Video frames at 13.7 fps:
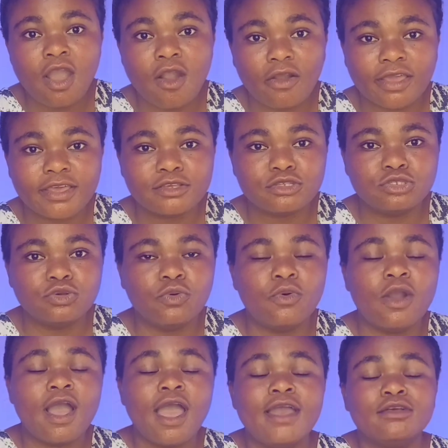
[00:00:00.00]
Okay, so
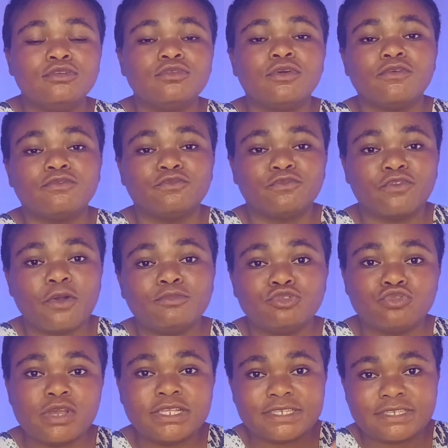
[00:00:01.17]
from
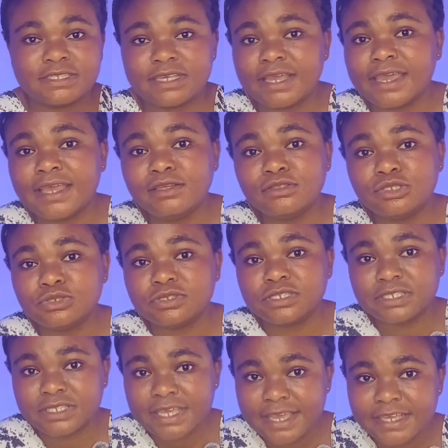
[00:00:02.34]
22nd to
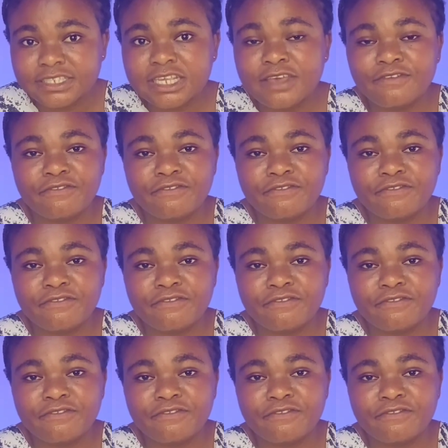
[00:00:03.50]
6th